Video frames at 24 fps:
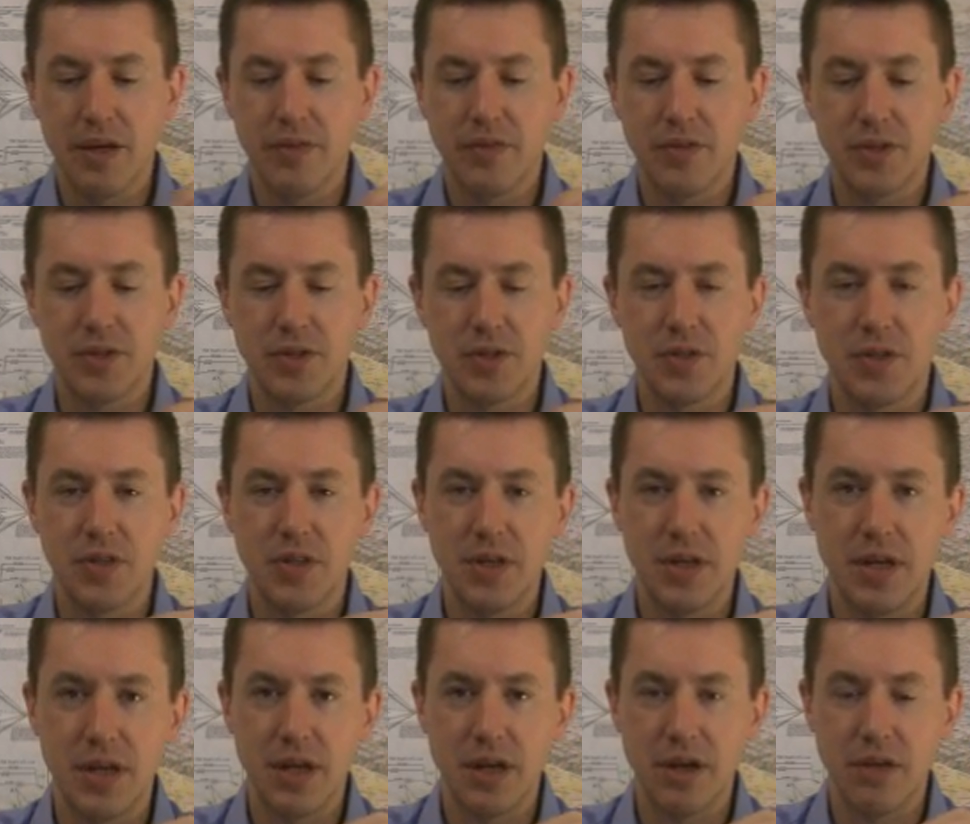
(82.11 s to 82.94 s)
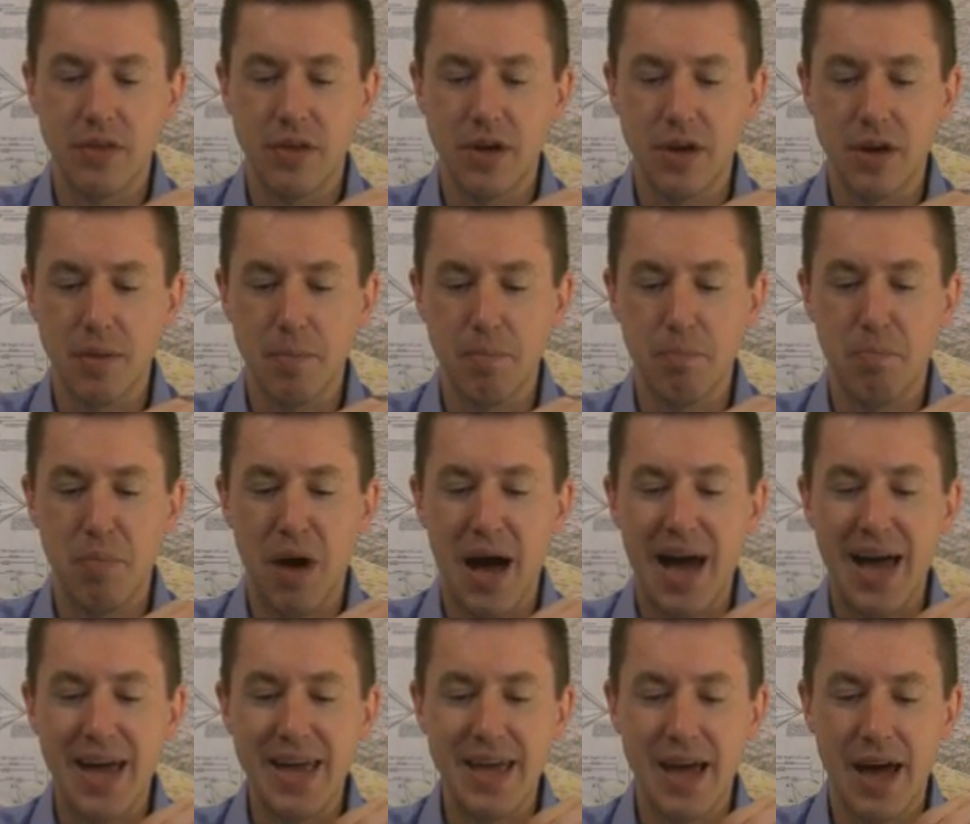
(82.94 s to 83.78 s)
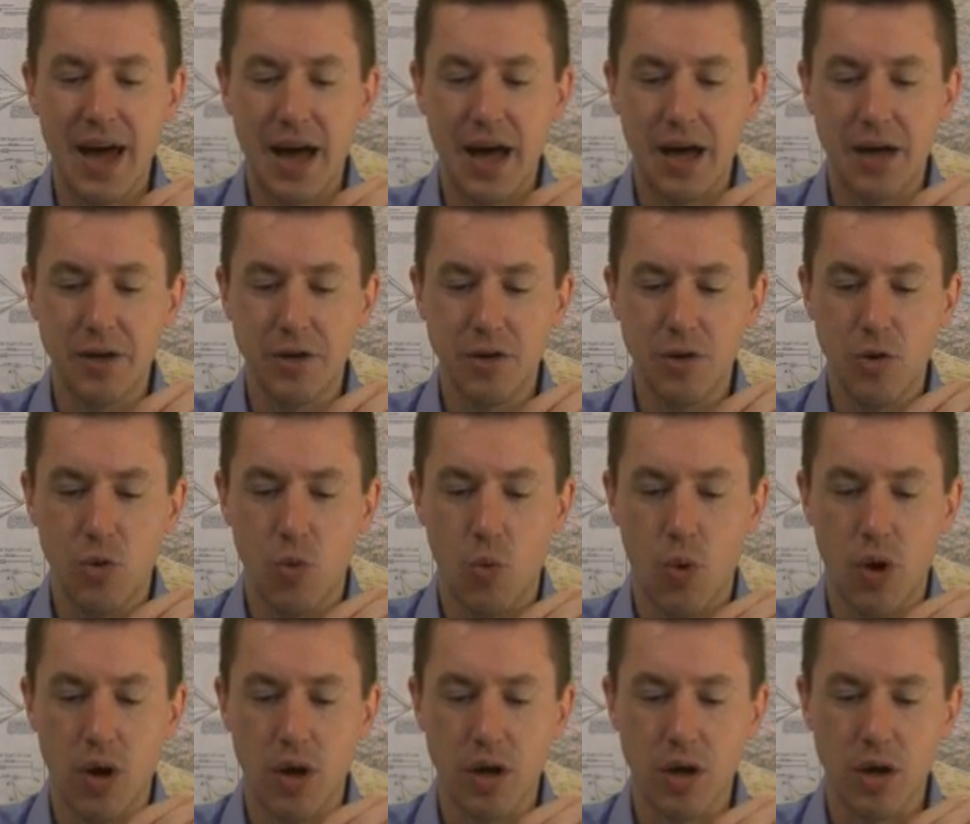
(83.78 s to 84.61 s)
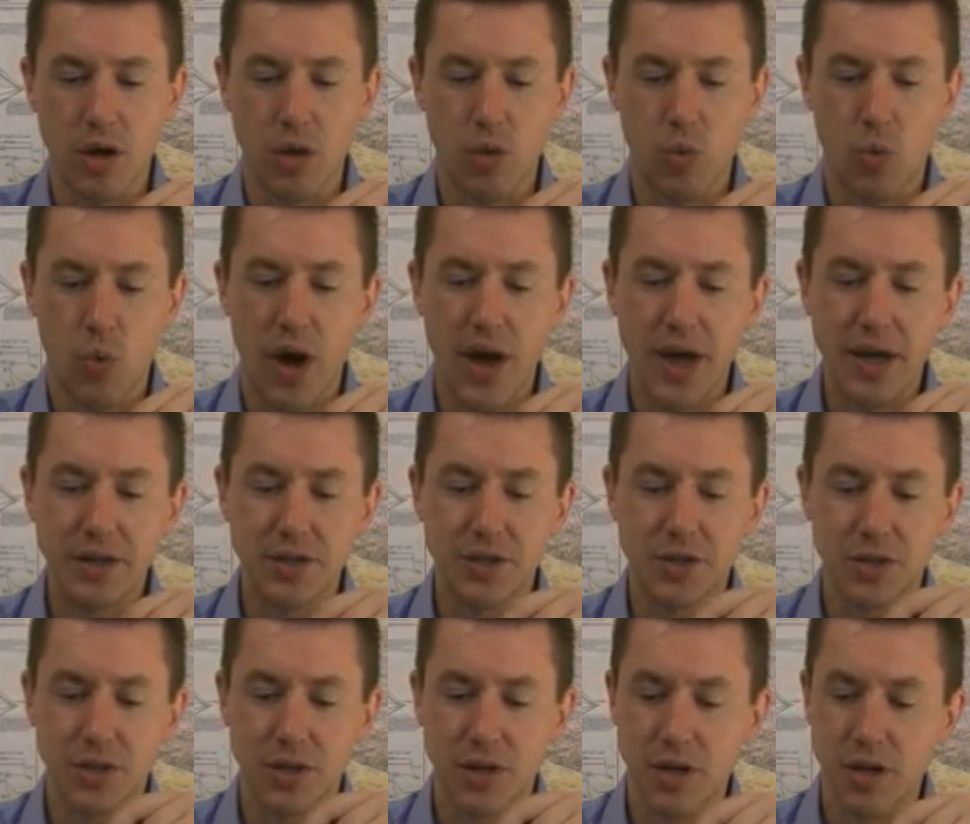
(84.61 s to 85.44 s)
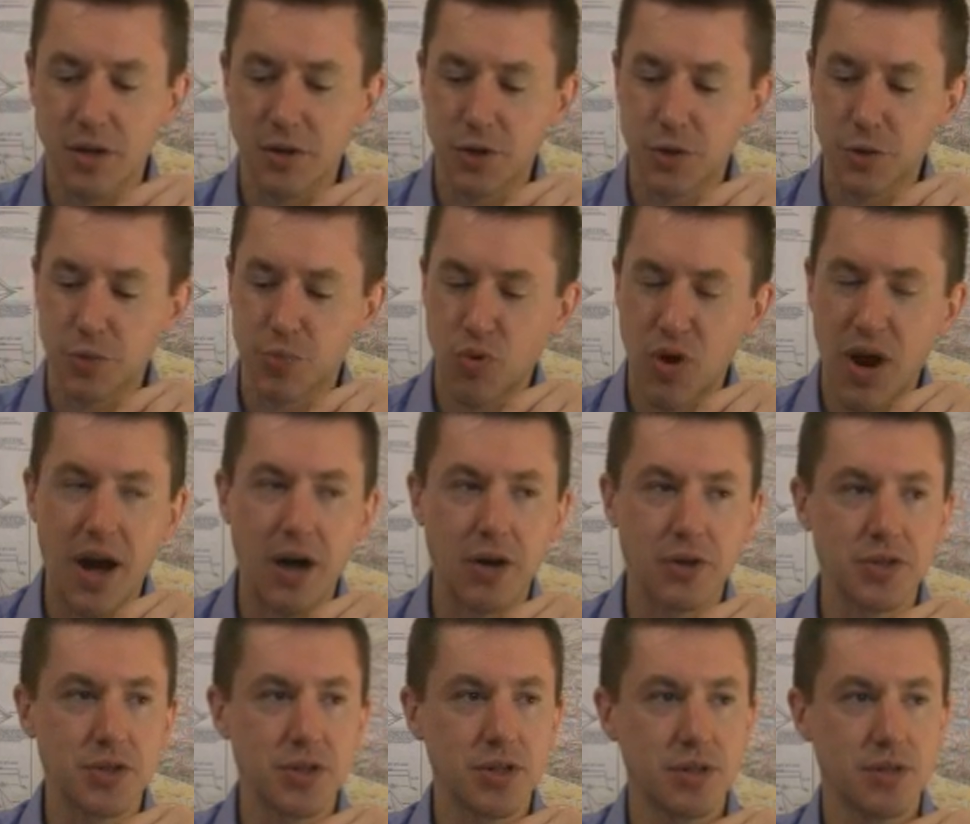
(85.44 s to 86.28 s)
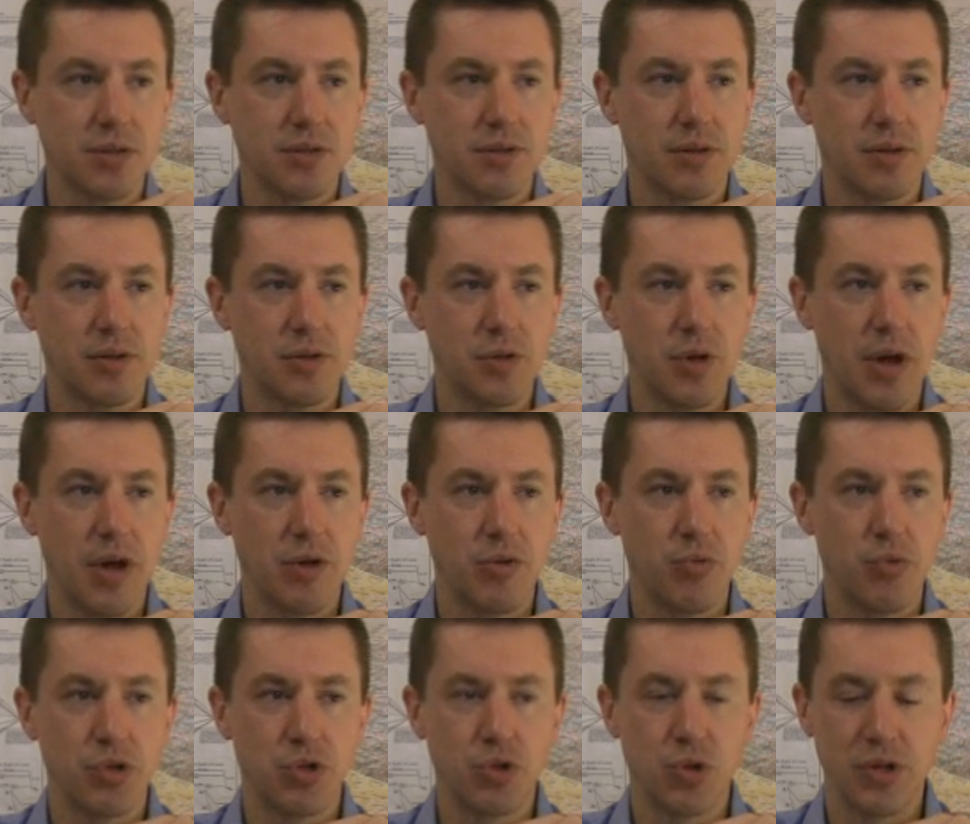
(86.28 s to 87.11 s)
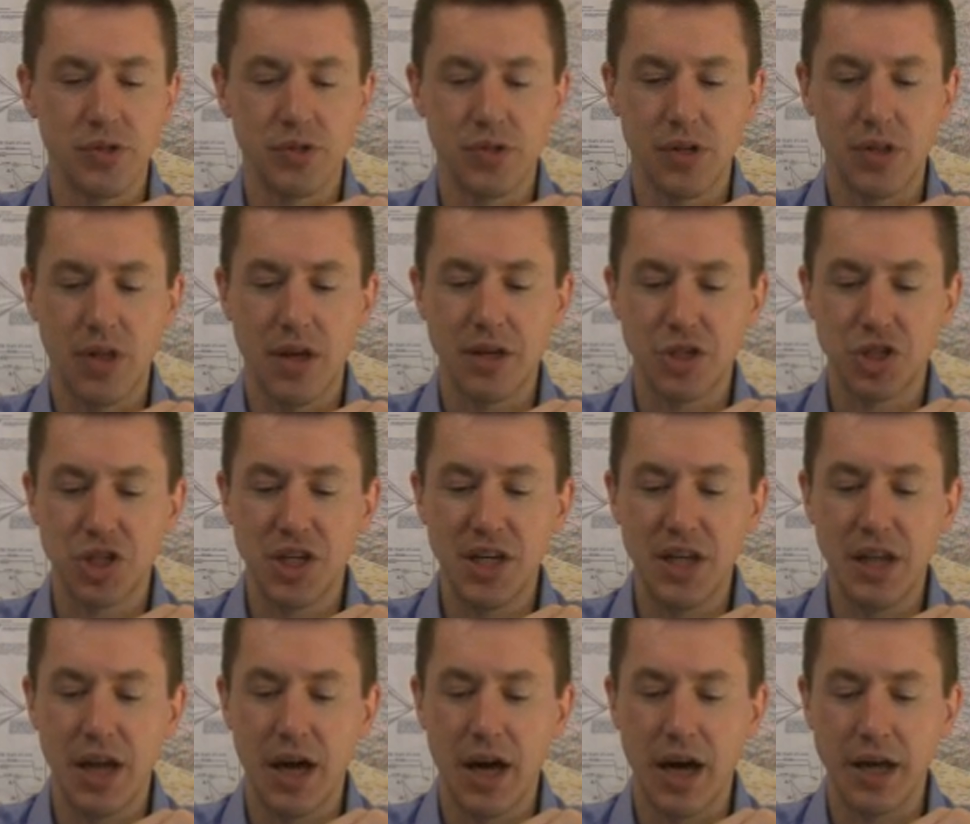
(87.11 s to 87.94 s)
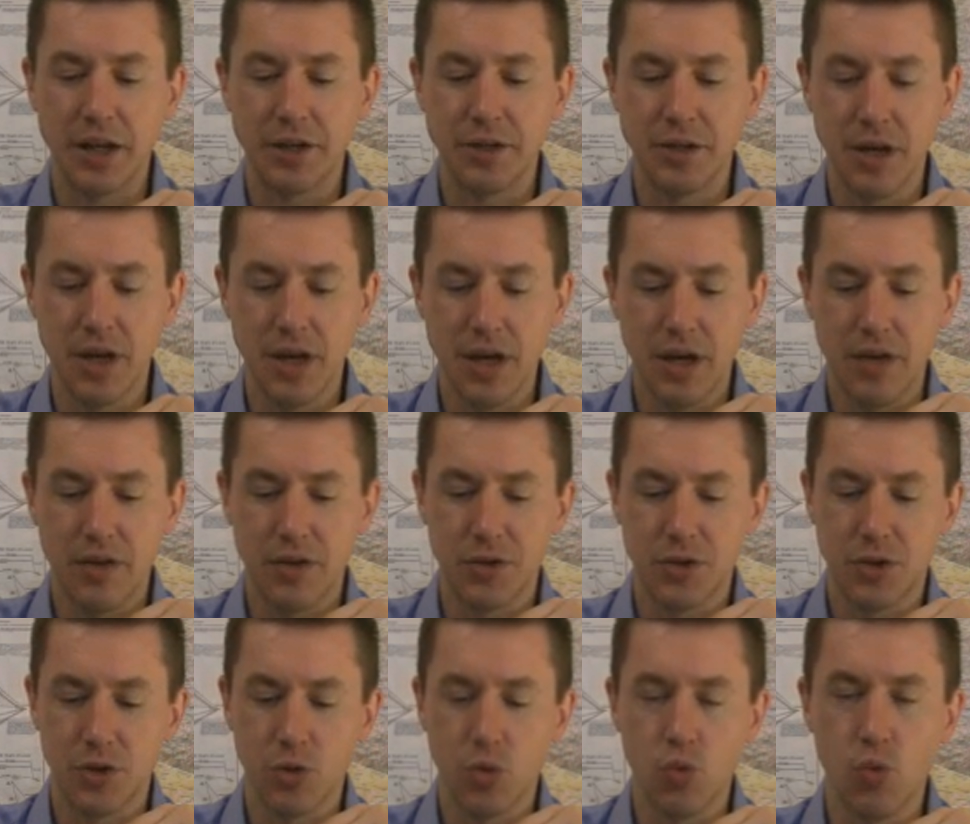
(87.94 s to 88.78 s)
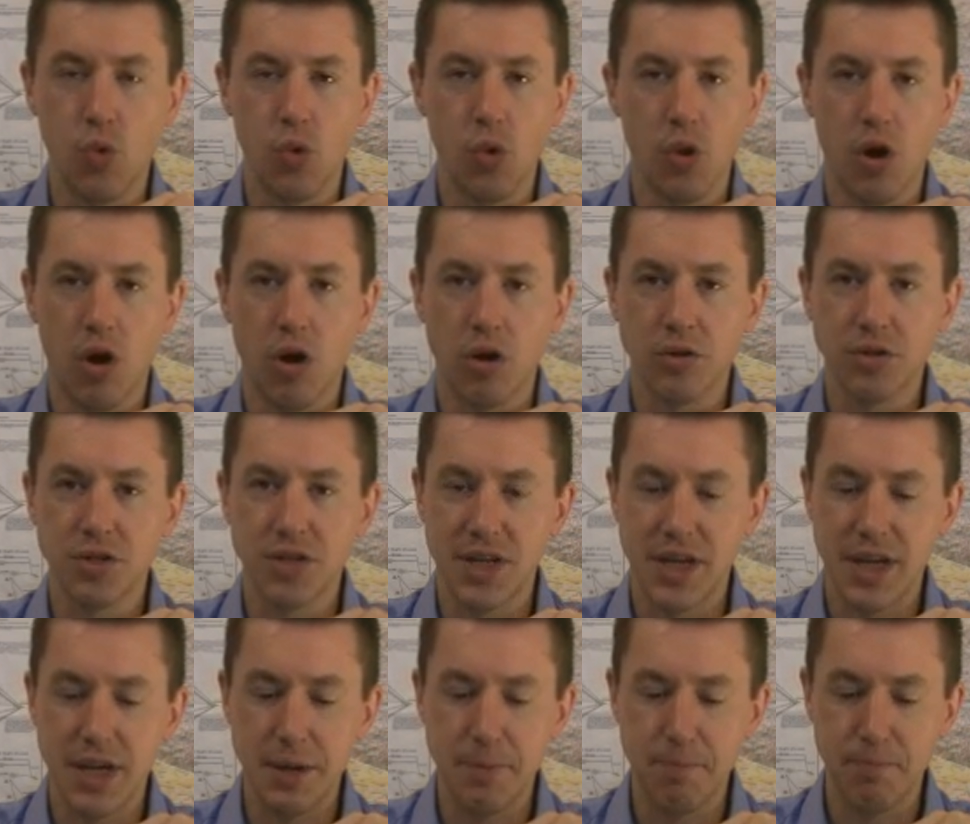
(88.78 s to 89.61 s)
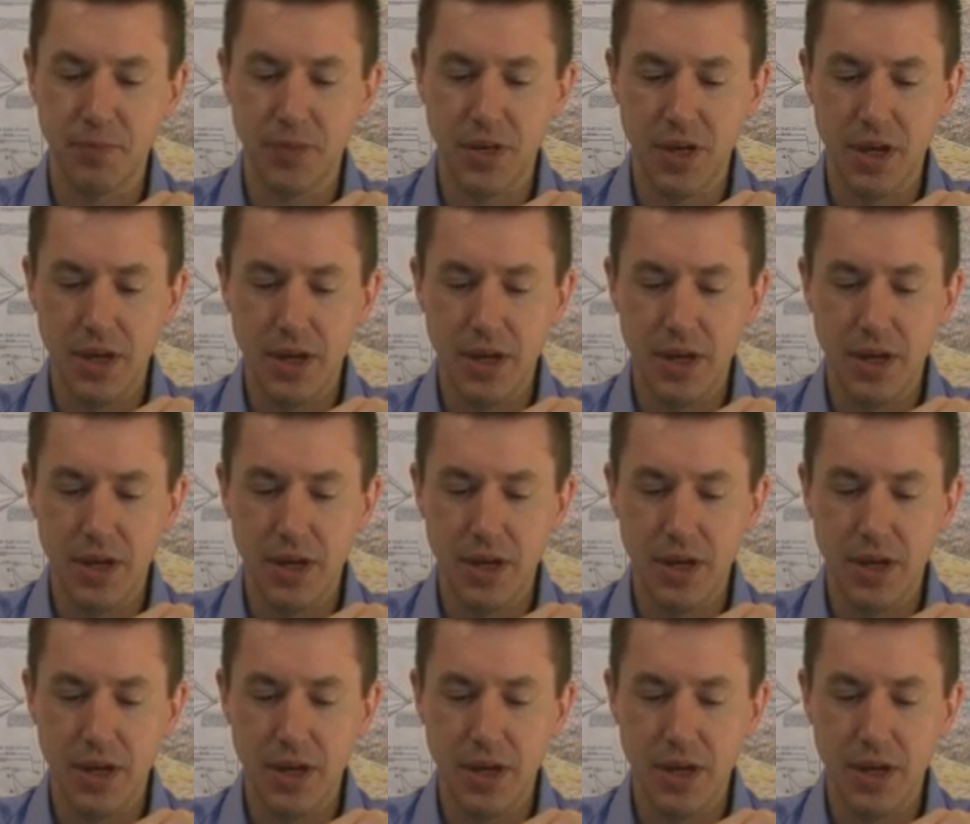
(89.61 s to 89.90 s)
This is the BaiYa white sprout, is how you would translate that. Qilan. This is a oolong tea.